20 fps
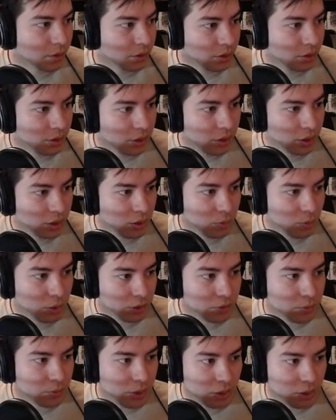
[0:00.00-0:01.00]
It
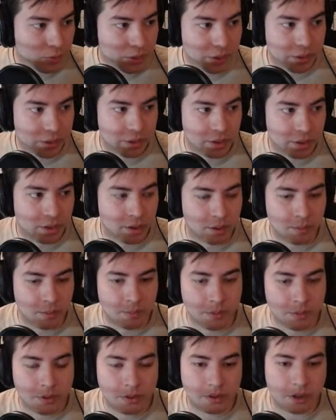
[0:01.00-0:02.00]
works well with
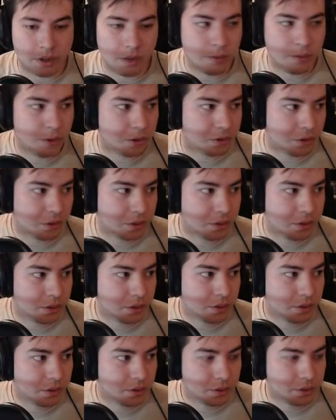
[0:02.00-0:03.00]
Sky Fortress.
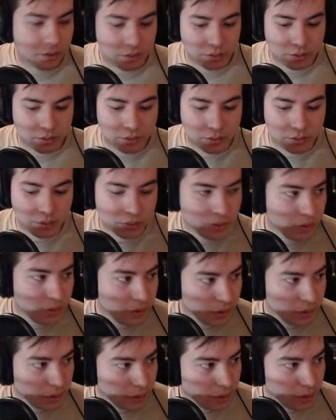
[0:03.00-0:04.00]

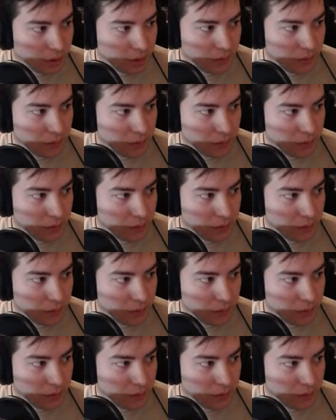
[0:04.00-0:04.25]
It gives you